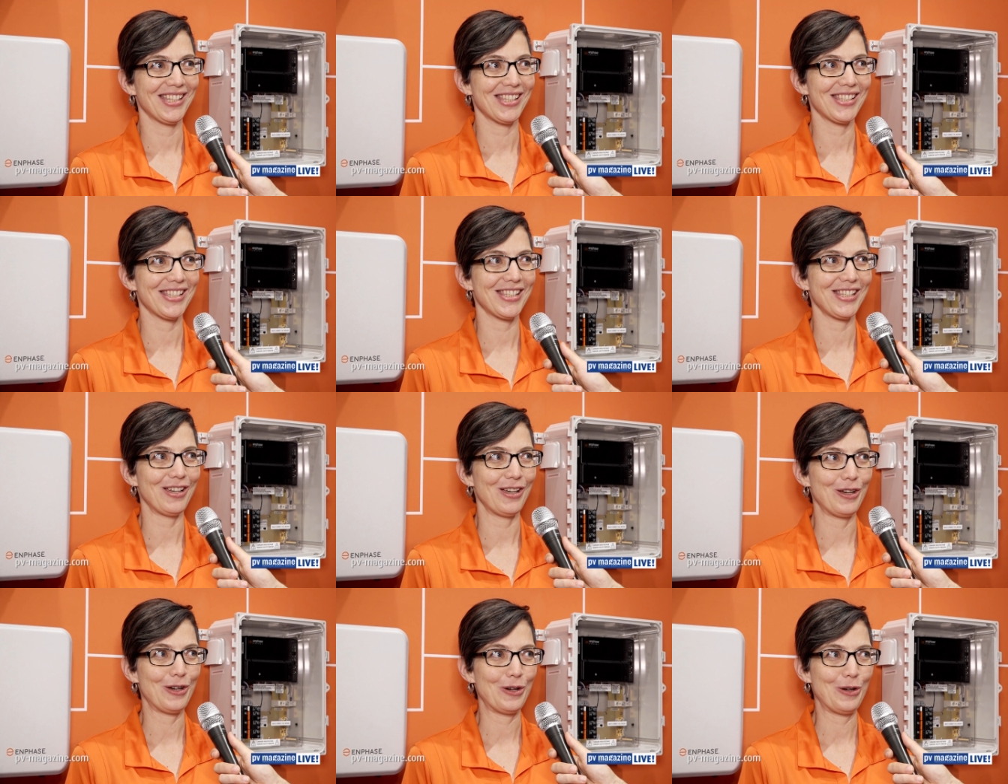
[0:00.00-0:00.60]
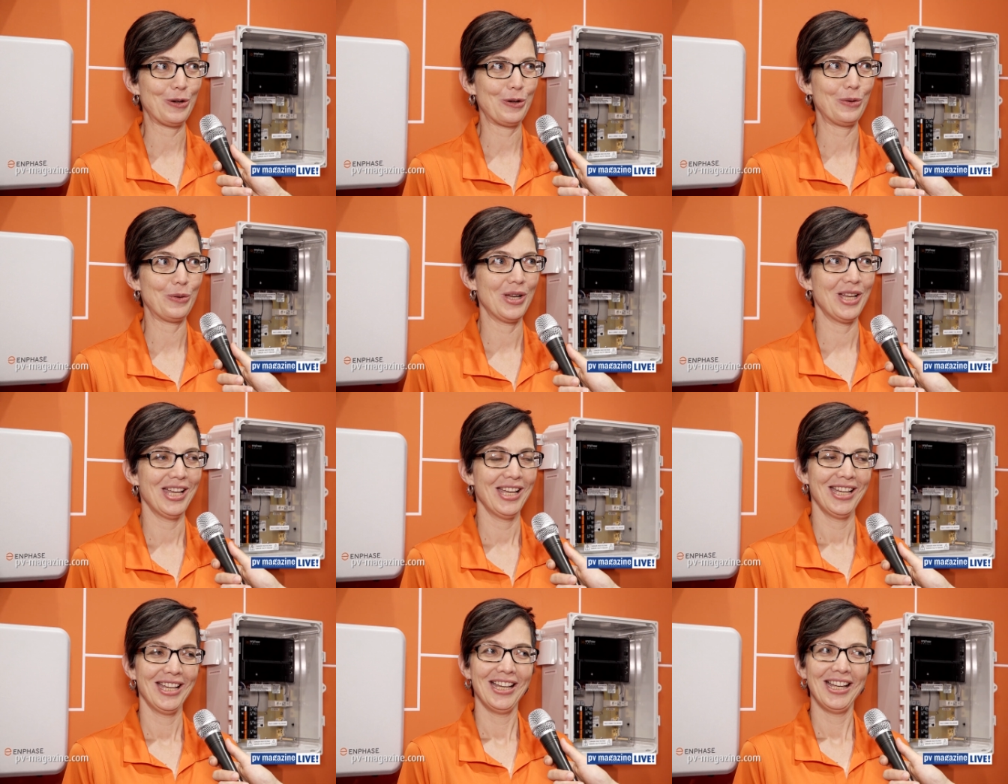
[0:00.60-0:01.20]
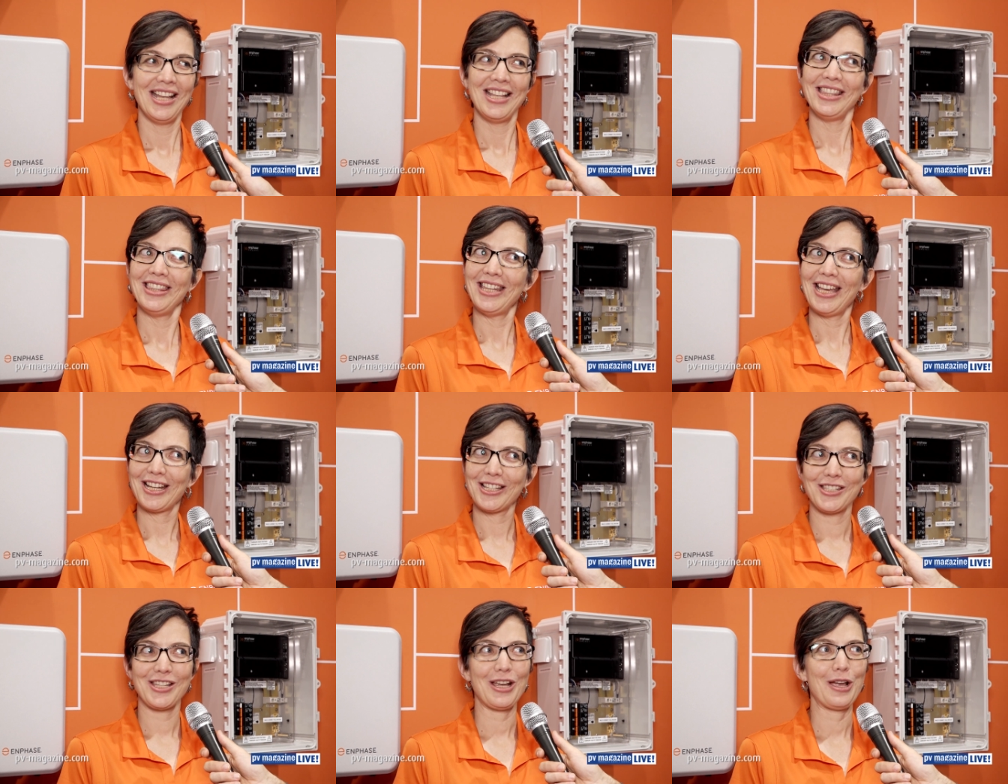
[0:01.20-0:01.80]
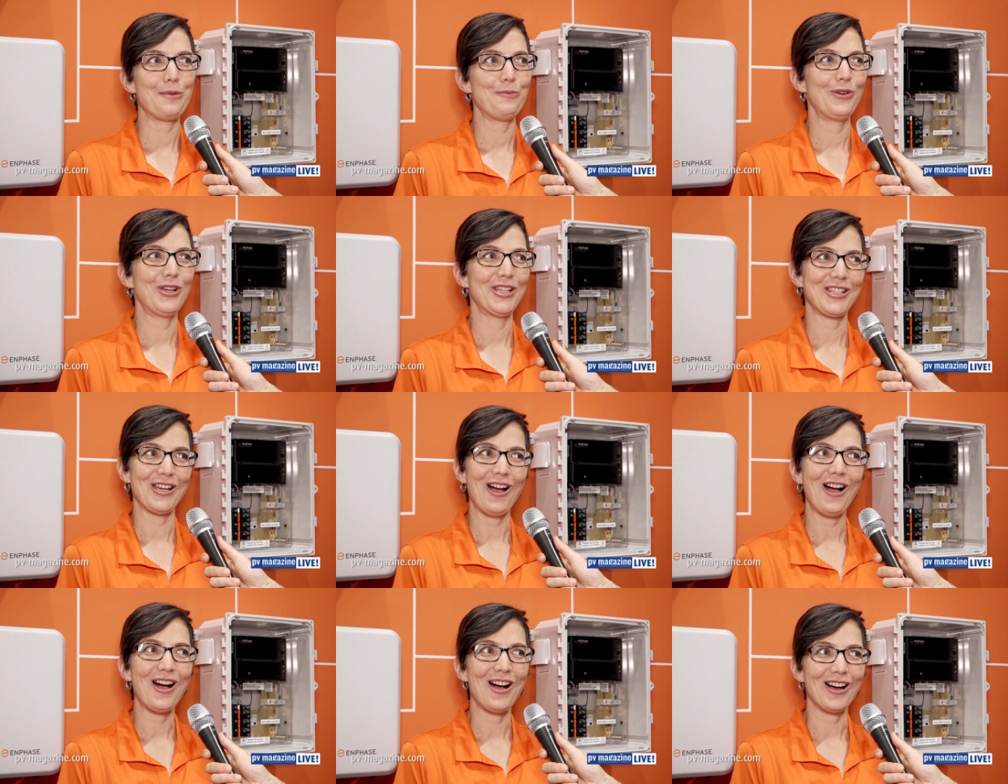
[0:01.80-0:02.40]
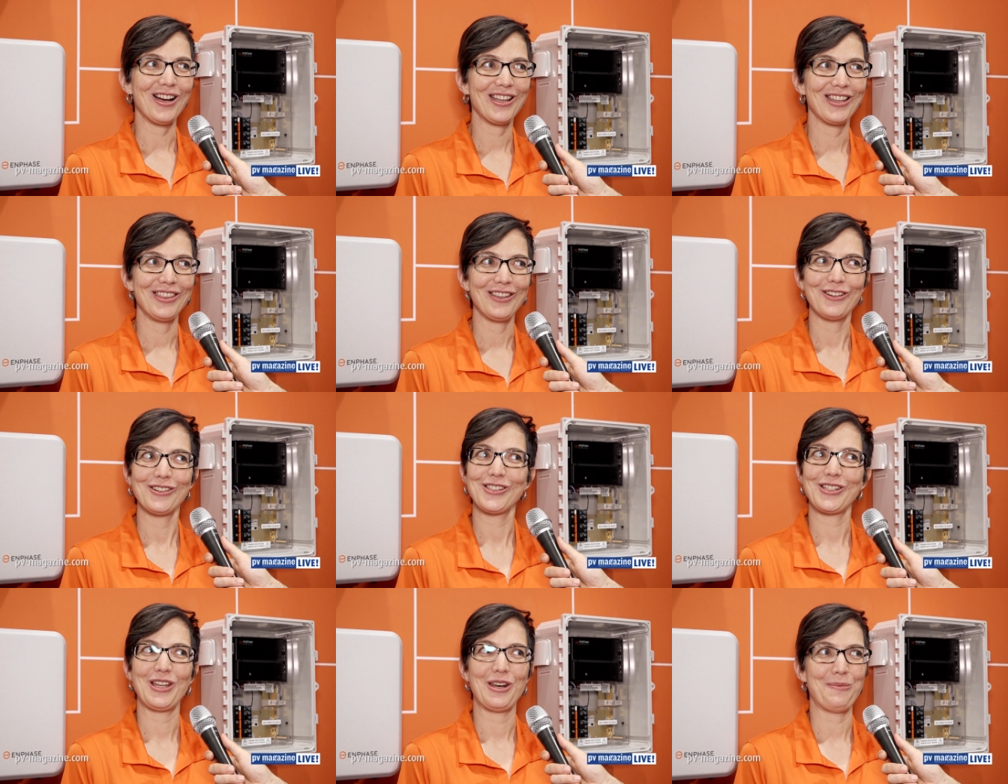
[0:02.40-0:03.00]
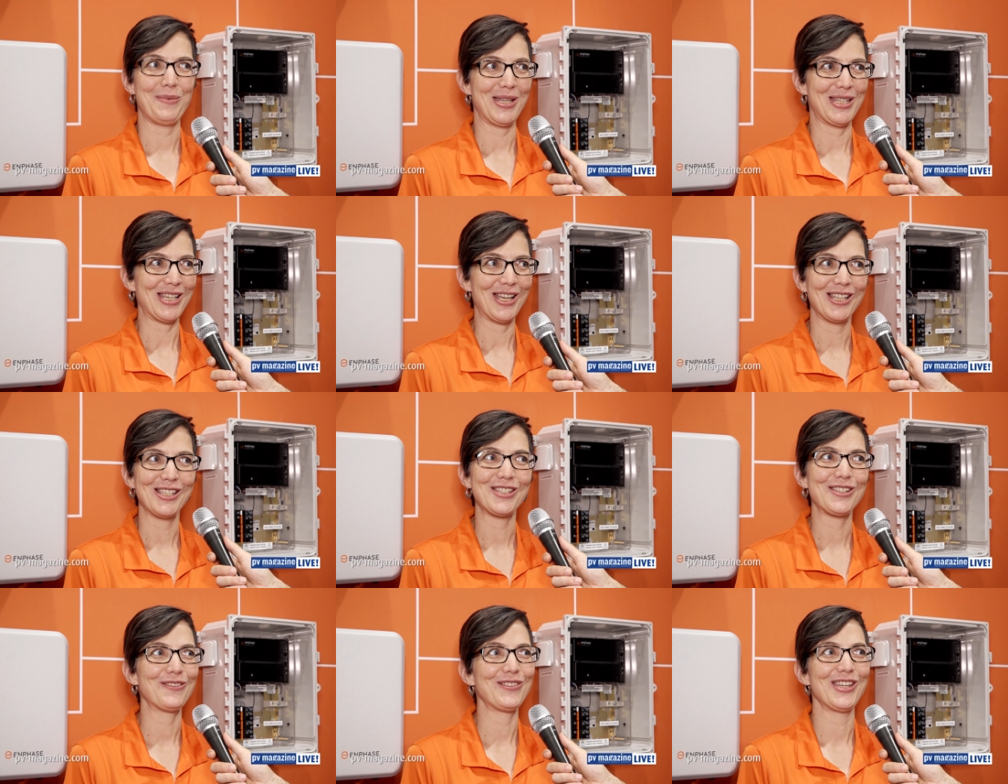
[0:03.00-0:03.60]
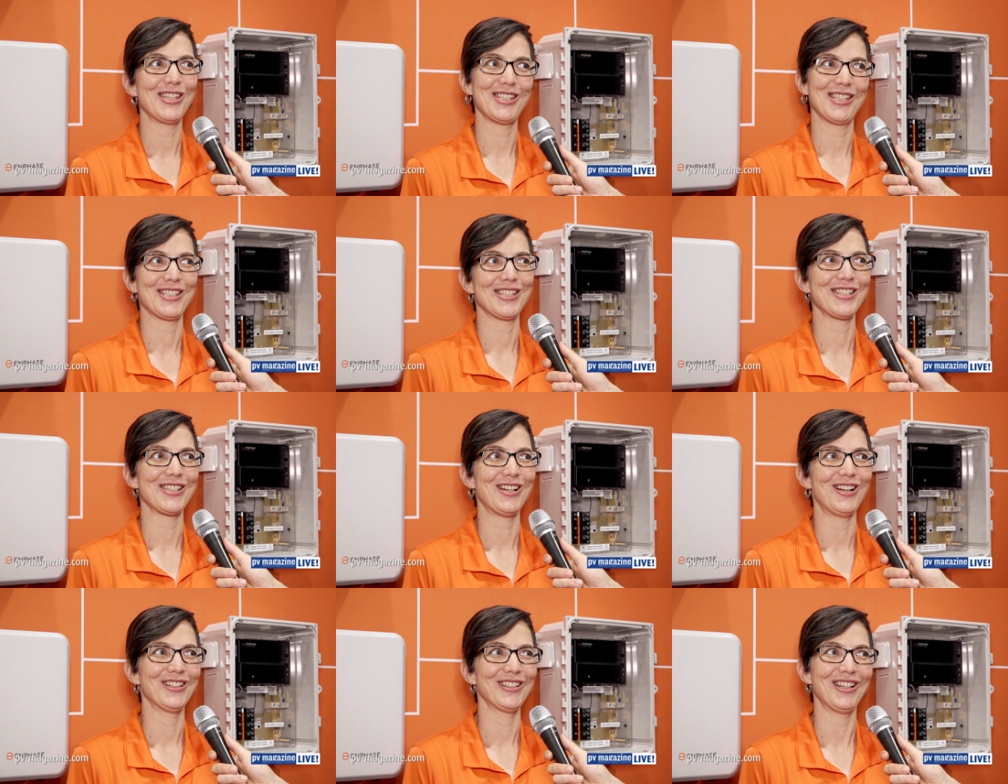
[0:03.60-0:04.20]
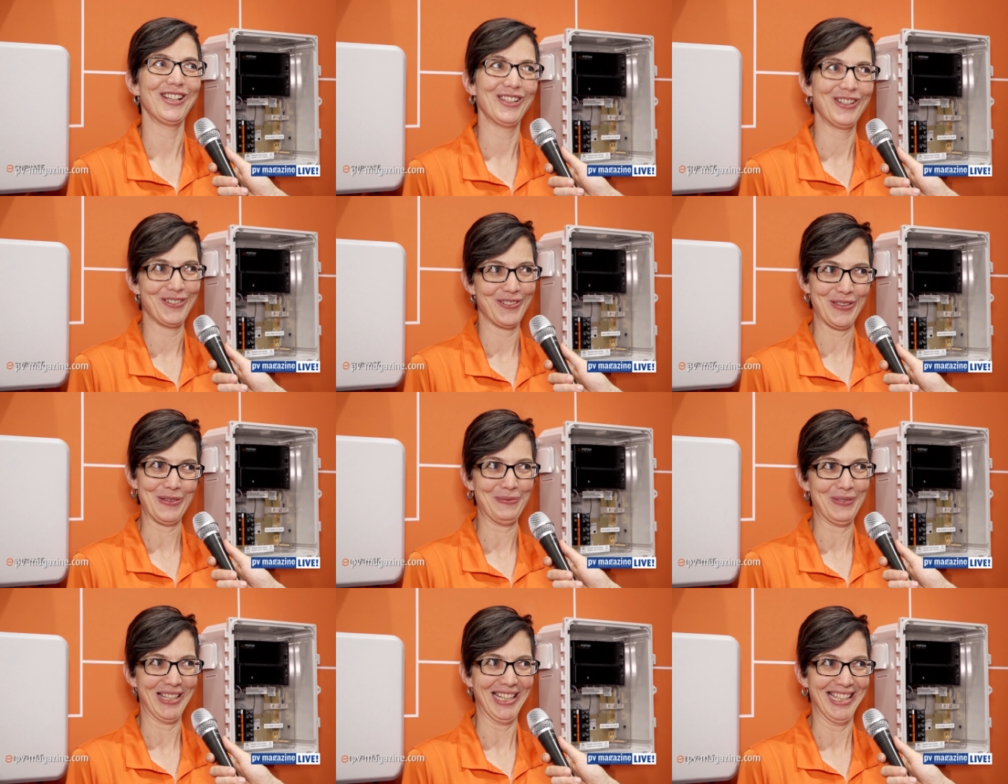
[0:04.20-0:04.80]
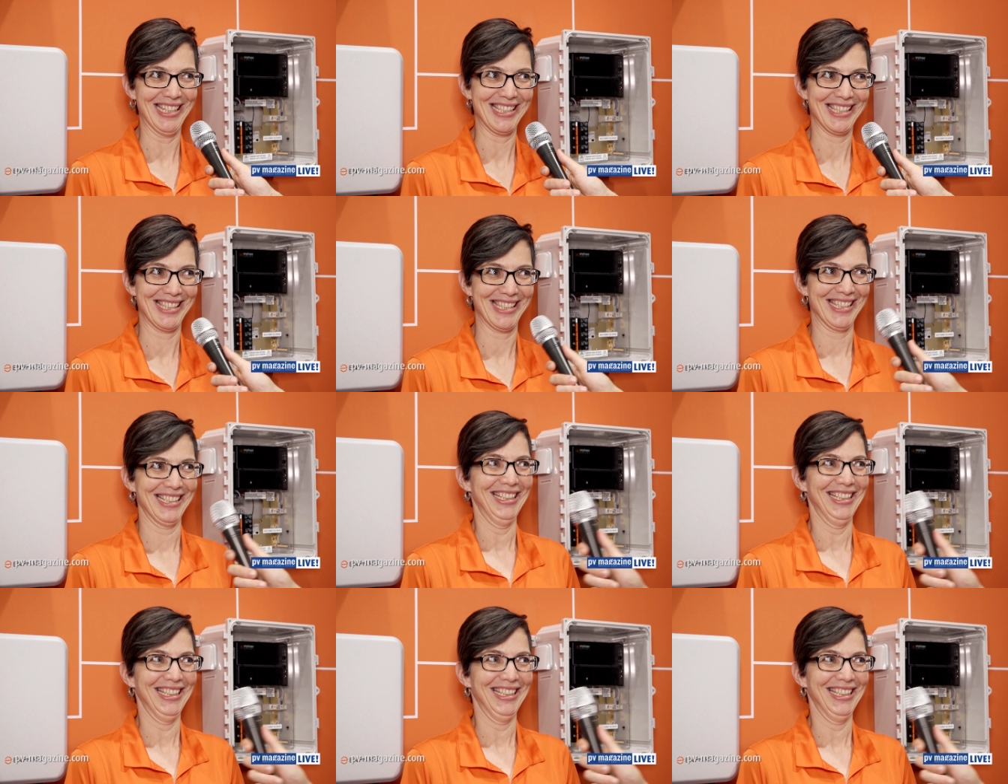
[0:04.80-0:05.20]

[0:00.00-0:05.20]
So, next time we talk, there's going to be tons of these installed all over the place.